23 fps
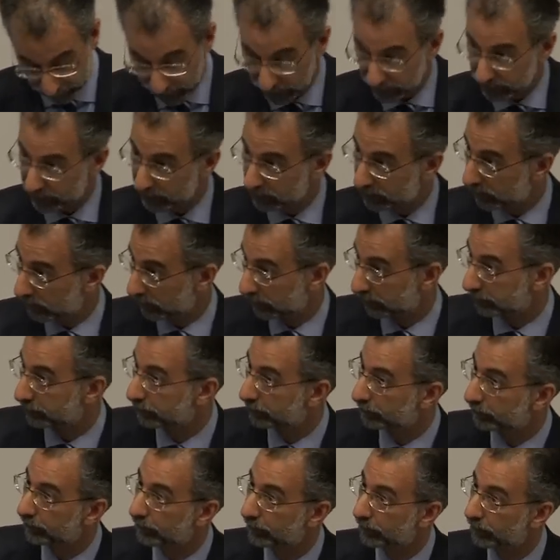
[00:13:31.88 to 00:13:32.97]
They said no.
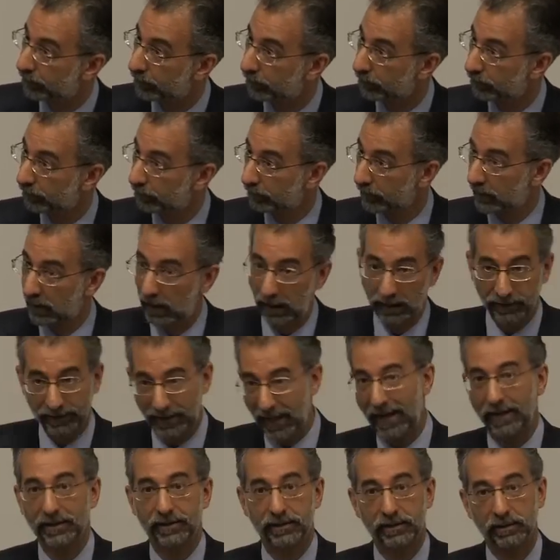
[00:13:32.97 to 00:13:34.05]
And
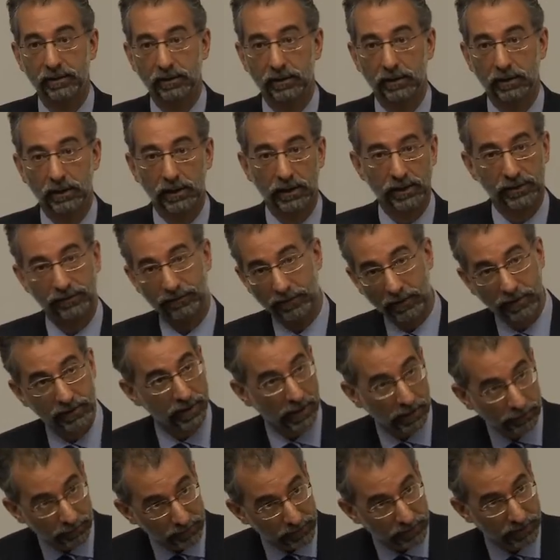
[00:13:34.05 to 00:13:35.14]
that, as far as
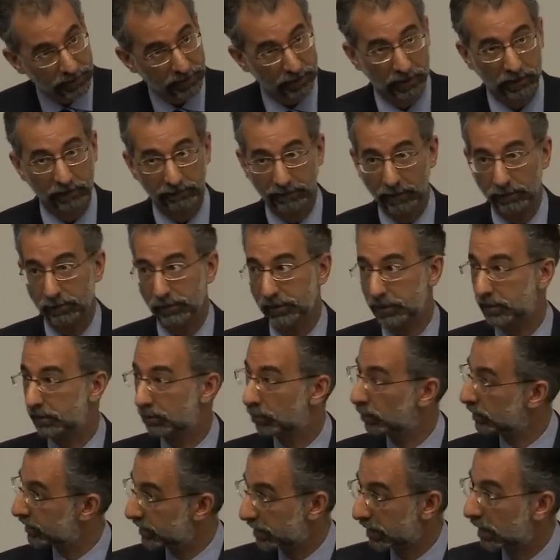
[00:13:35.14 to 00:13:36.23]
I was concerned, the family
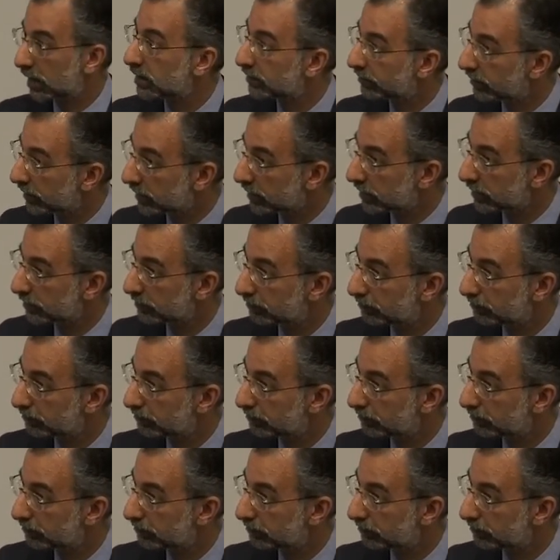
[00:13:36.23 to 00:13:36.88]
was the end of it.